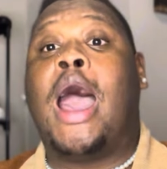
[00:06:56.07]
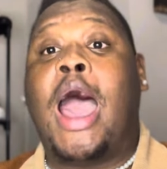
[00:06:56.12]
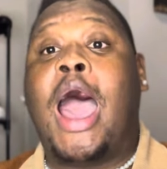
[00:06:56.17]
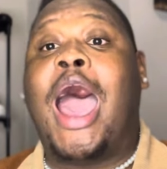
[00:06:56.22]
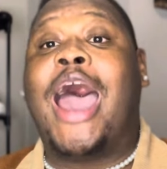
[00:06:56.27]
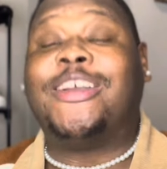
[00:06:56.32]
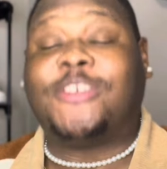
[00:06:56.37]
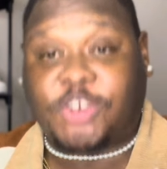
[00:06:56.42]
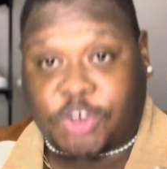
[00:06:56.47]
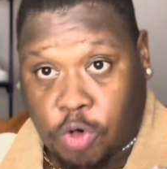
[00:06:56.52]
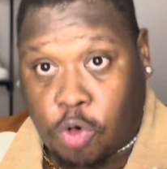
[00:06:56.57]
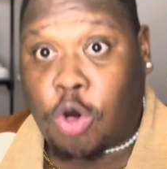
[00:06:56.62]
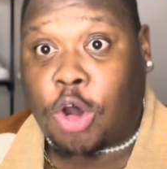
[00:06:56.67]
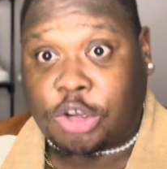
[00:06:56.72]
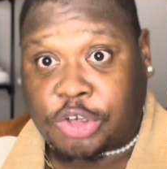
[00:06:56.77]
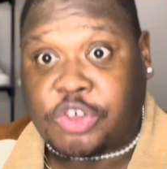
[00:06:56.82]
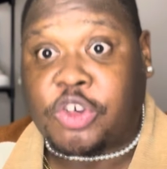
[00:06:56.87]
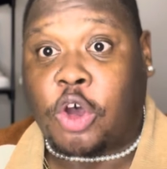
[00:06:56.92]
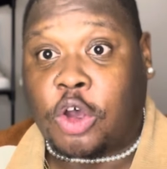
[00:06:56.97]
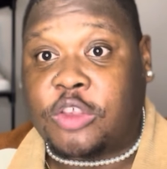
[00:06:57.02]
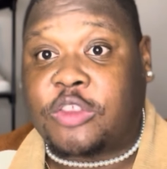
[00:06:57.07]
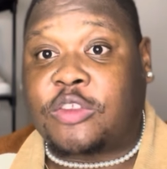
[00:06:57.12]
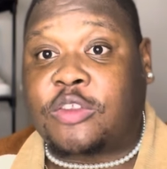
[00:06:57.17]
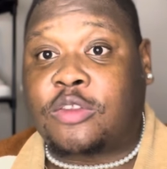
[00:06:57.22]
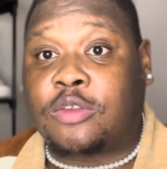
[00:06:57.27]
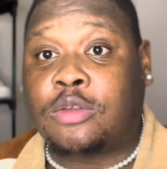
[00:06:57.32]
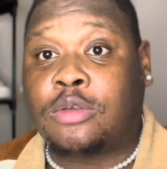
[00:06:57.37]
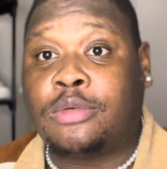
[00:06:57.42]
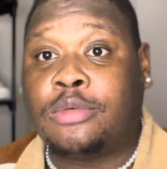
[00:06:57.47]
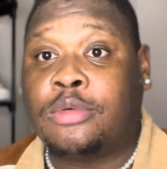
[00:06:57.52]
Atrocious.
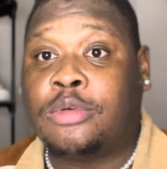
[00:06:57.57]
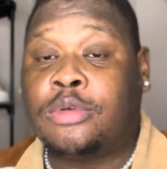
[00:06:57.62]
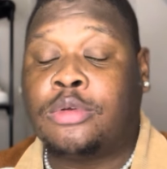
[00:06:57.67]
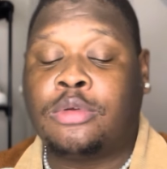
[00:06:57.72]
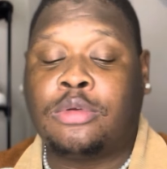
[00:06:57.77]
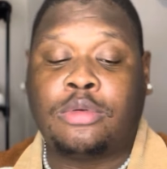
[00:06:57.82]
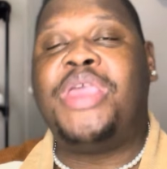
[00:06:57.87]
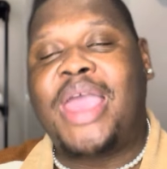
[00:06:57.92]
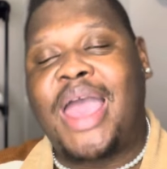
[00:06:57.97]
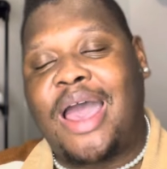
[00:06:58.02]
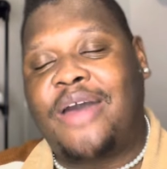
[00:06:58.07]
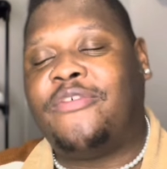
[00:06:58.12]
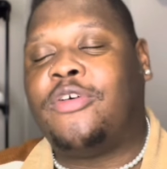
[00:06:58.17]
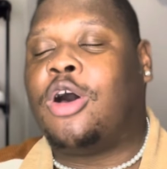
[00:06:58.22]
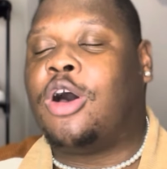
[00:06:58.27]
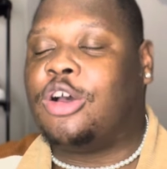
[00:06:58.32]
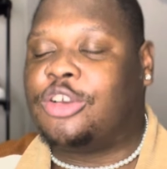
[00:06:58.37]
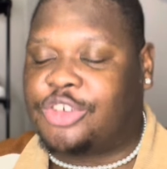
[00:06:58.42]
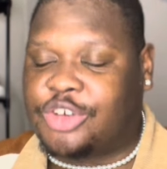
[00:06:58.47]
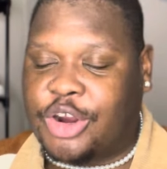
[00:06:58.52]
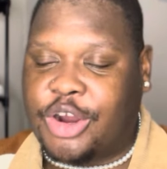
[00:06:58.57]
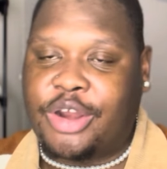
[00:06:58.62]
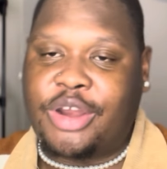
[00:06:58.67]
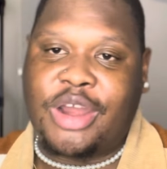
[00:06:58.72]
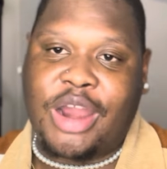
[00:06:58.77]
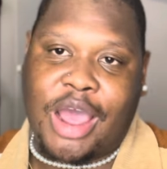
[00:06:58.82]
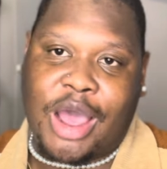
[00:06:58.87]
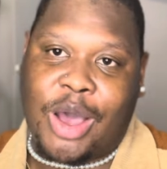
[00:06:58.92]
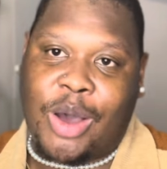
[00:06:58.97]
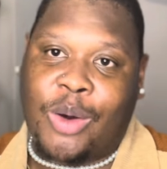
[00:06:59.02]
We have Usher.
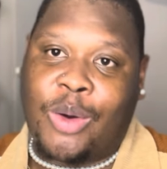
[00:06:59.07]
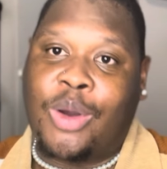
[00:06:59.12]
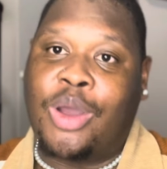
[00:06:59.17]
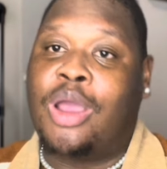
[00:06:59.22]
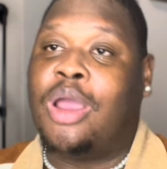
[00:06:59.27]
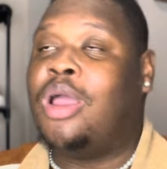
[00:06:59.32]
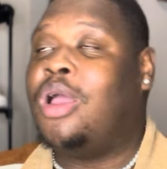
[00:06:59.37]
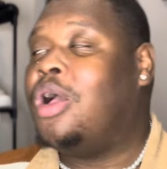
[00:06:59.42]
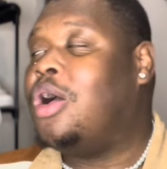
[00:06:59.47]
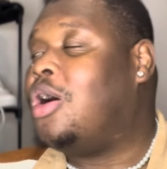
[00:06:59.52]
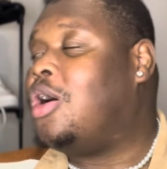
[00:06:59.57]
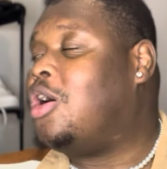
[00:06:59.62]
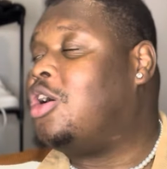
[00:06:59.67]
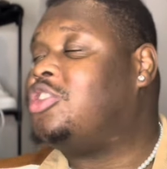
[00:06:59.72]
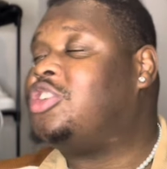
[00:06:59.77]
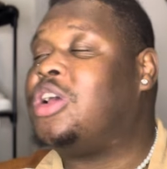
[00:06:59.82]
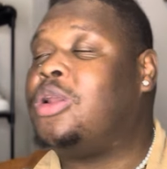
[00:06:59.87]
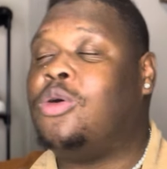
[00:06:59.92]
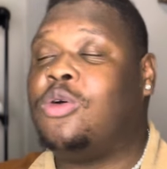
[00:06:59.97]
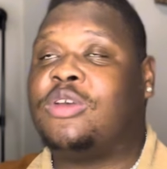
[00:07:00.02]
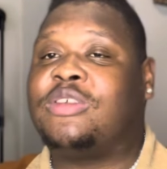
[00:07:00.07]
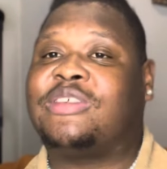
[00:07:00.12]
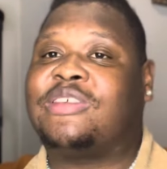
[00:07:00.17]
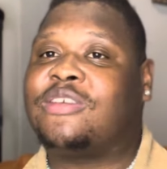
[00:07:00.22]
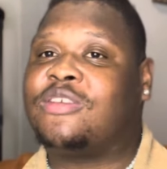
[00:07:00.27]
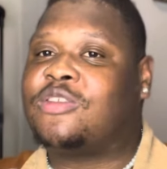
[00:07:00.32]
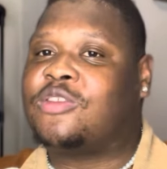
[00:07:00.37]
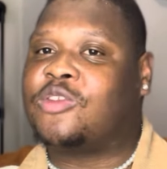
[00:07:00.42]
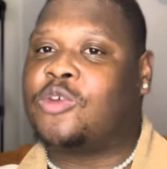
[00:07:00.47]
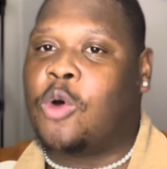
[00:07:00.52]
Now, Usher looks
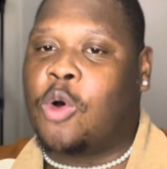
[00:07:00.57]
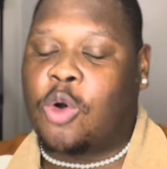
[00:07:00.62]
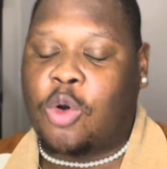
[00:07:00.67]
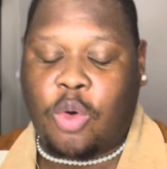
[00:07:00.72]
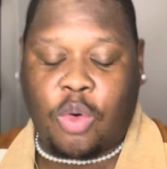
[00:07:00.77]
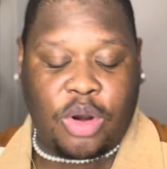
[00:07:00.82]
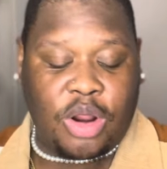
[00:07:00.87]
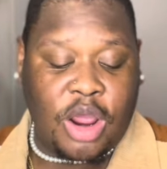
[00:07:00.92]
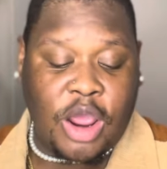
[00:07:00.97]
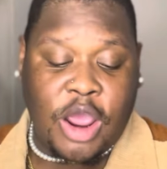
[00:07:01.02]
so good